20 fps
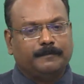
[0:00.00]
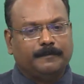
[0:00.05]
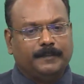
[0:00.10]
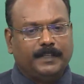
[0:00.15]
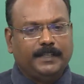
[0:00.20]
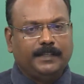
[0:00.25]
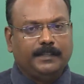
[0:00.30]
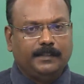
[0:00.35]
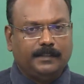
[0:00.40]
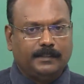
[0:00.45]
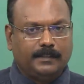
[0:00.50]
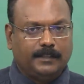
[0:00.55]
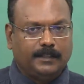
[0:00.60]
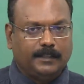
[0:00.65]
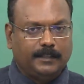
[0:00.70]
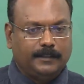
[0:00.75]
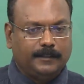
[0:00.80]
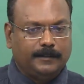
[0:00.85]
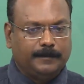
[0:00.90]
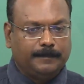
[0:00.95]
very
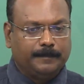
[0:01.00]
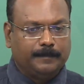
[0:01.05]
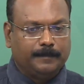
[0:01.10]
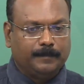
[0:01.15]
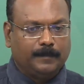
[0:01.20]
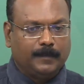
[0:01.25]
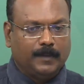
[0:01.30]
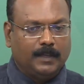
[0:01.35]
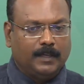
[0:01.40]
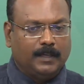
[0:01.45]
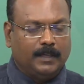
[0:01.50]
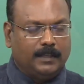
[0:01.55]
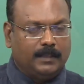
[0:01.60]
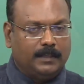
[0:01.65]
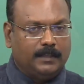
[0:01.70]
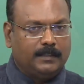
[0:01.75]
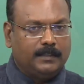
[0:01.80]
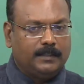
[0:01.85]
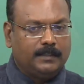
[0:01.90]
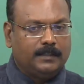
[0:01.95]
easily.
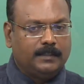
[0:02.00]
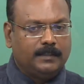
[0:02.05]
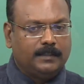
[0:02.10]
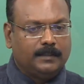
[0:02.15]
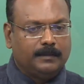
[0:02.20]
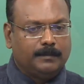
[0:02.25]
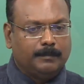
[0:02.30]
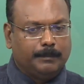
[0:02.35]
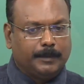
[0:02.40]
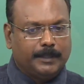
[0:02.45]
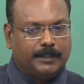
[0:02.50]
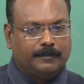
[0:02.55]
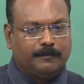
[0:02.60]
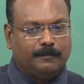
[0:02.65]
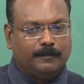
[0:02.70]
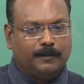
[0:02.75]
This is the best